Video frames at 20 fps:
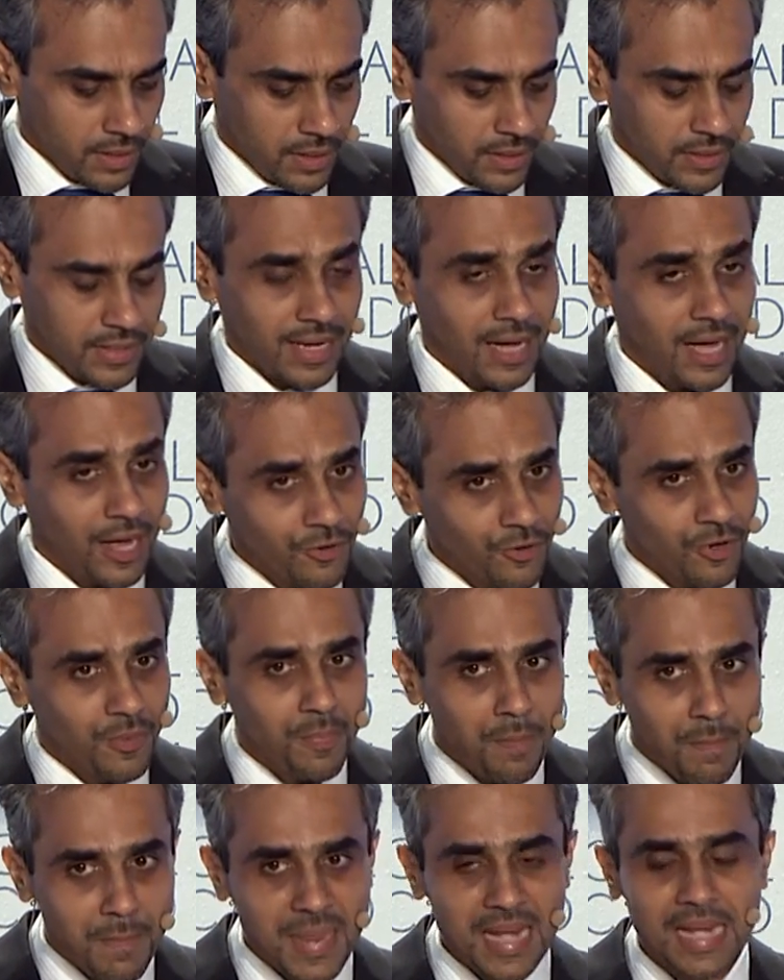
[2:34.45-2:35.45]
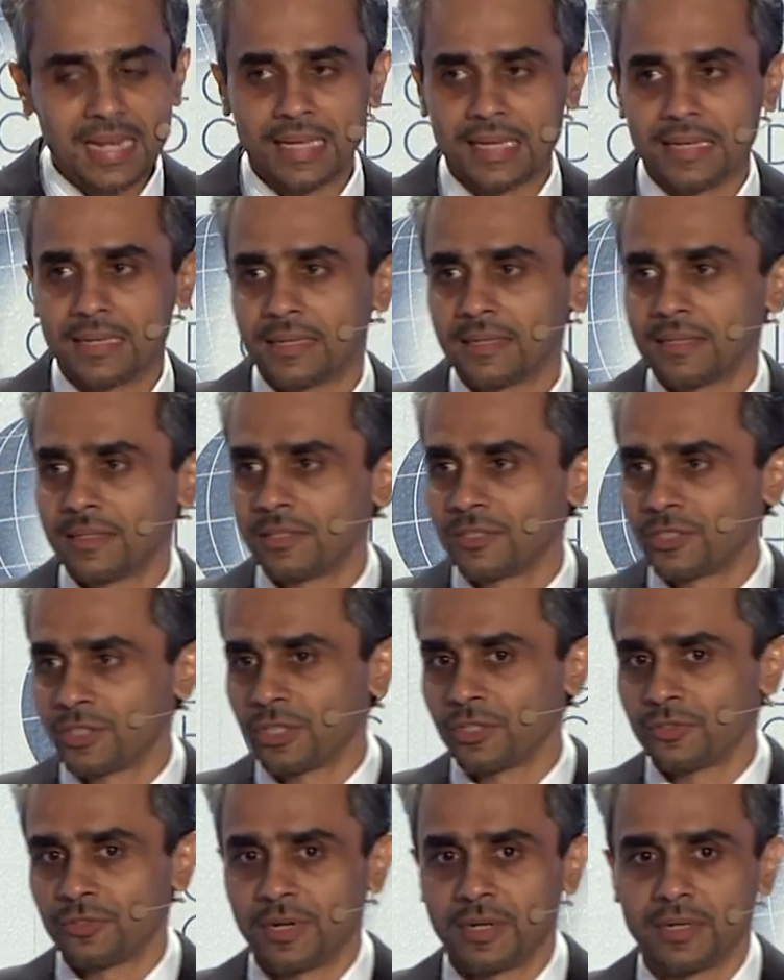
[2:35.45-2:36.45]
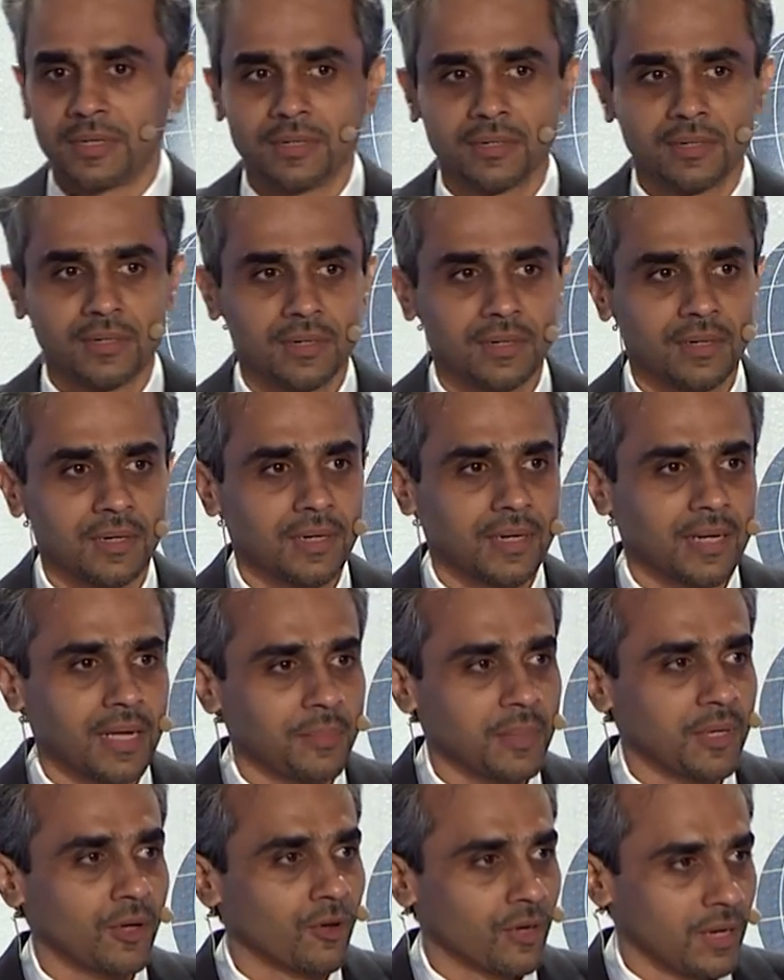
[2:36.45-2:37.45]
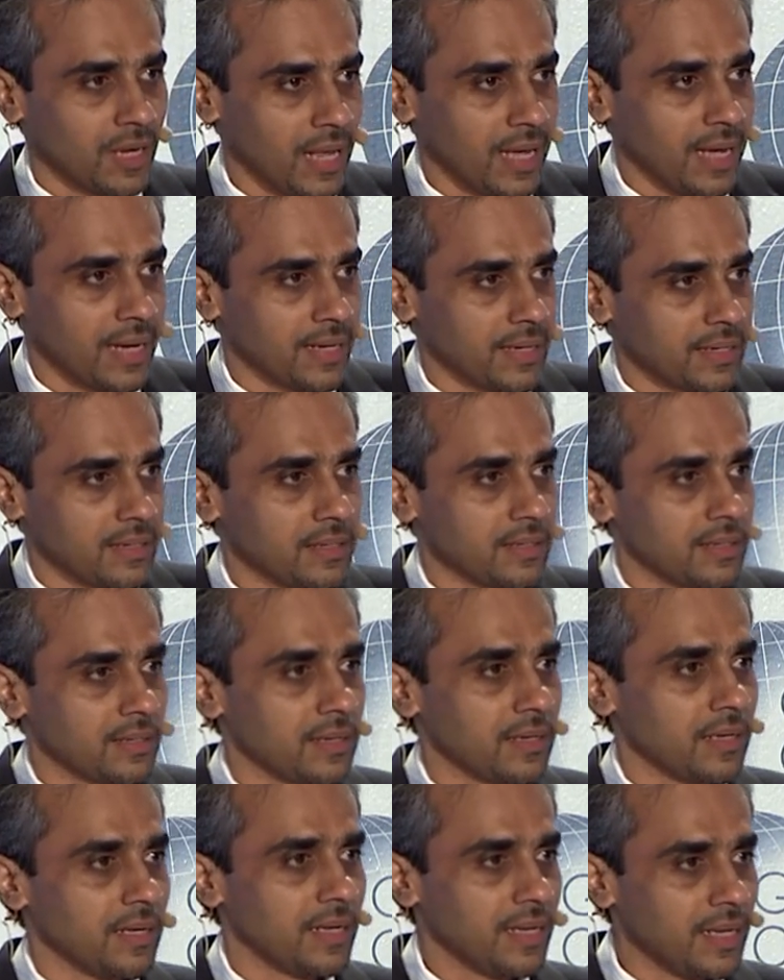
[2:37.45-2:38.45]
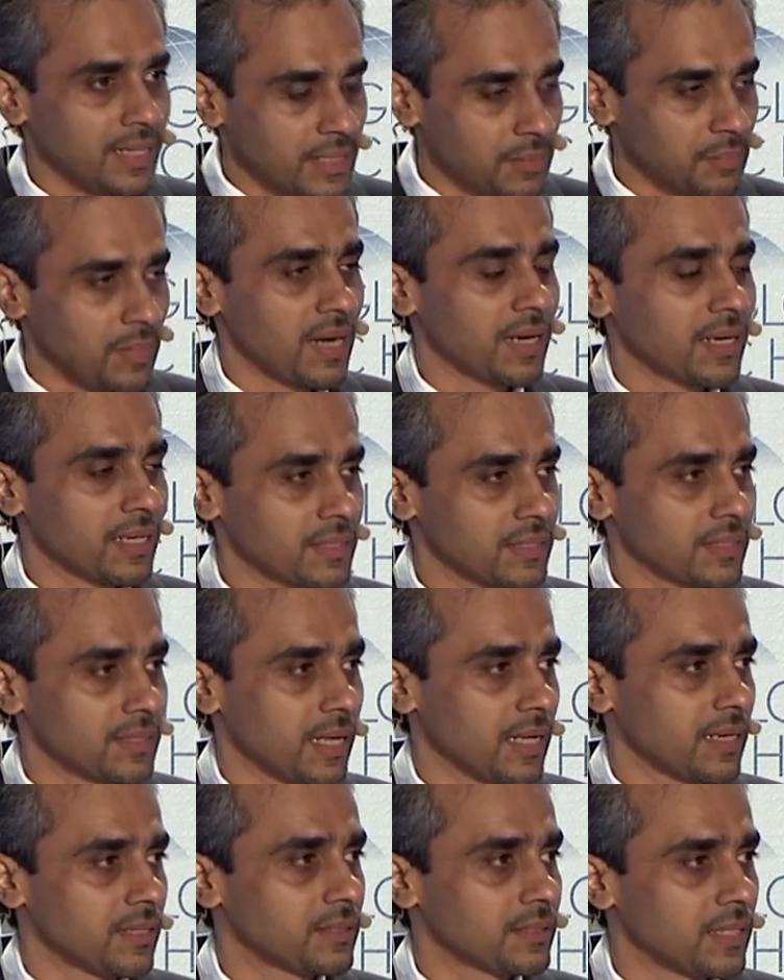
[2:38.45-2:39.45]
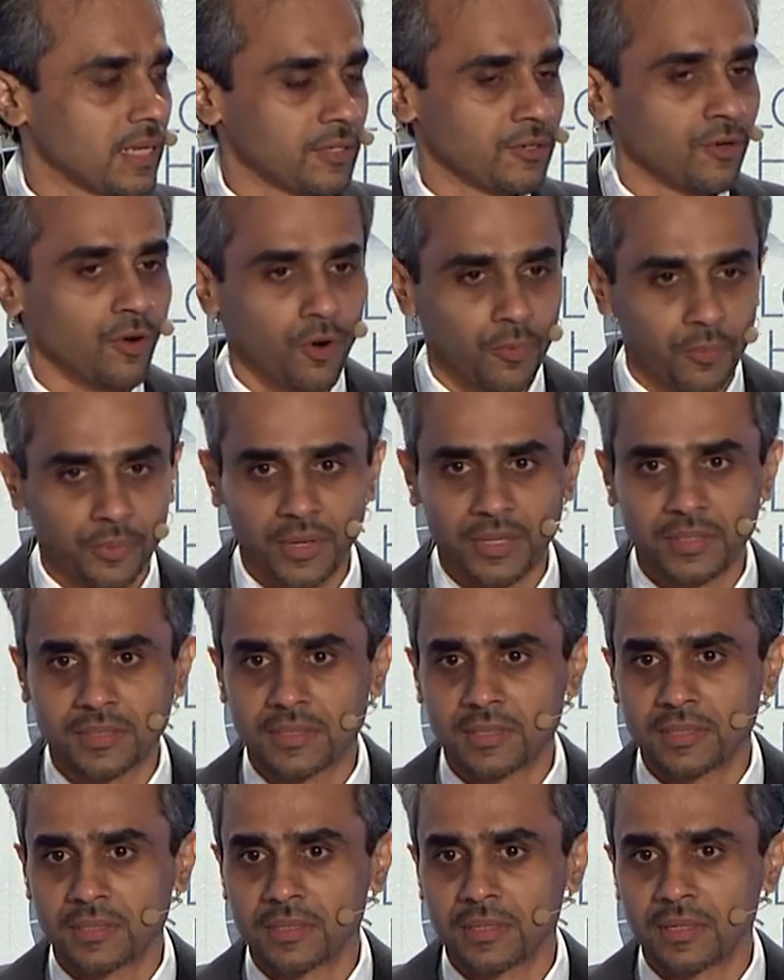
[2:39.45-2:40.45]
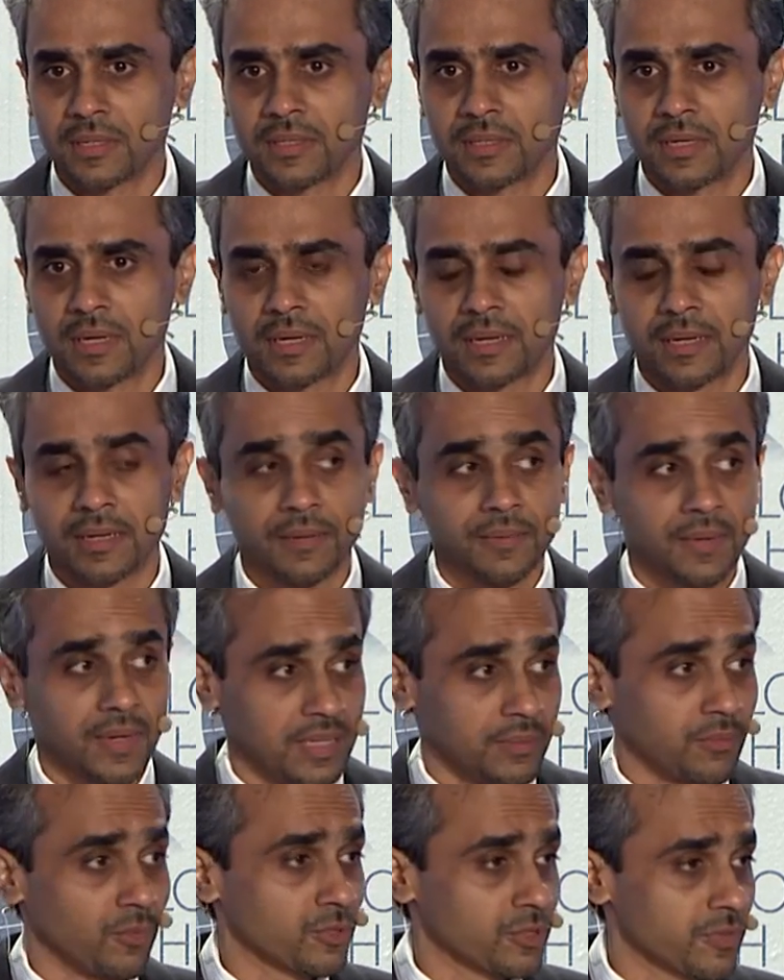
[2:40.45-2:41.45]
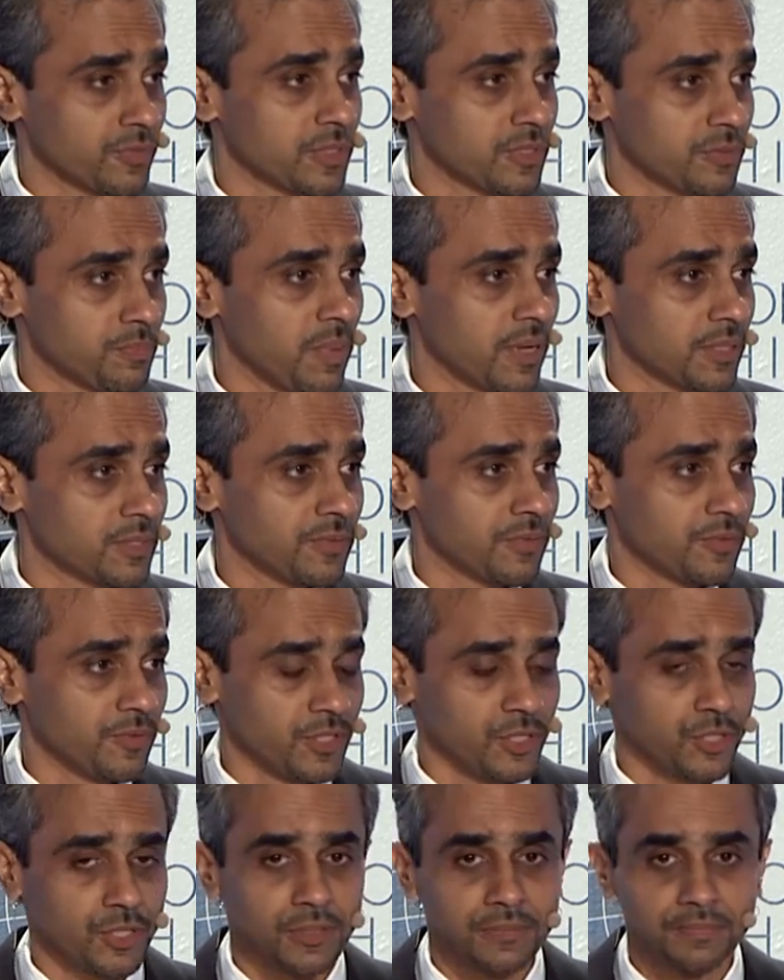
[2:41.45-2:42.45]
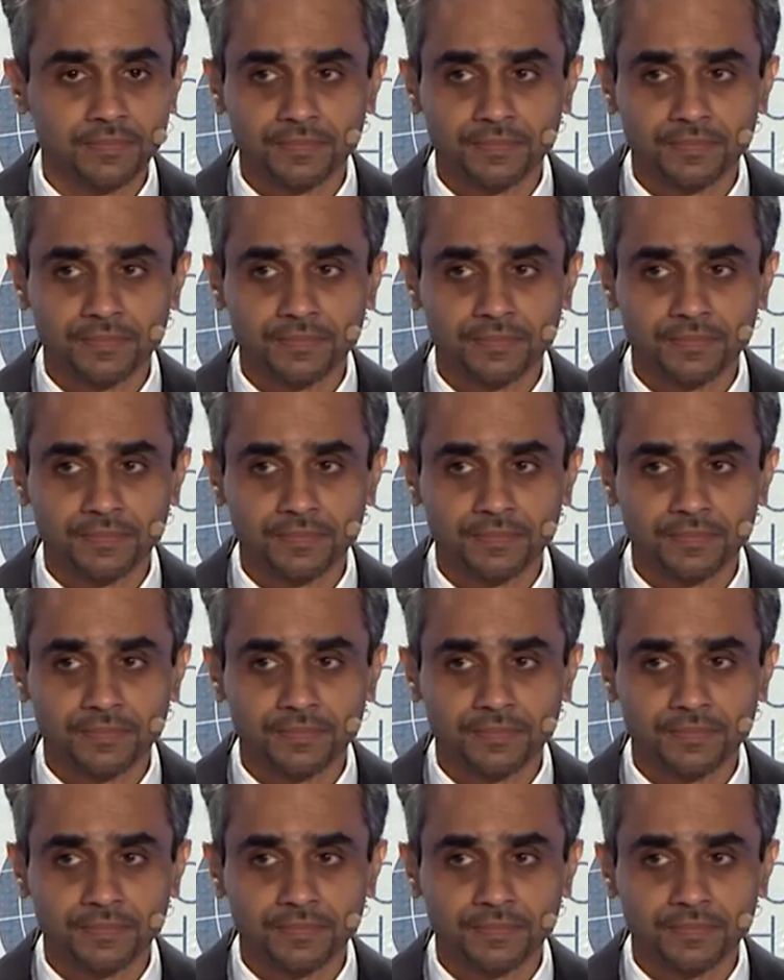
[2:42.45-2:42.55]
There are 100 million children coming online in the markets that Telenor operates in most of these parts of the region.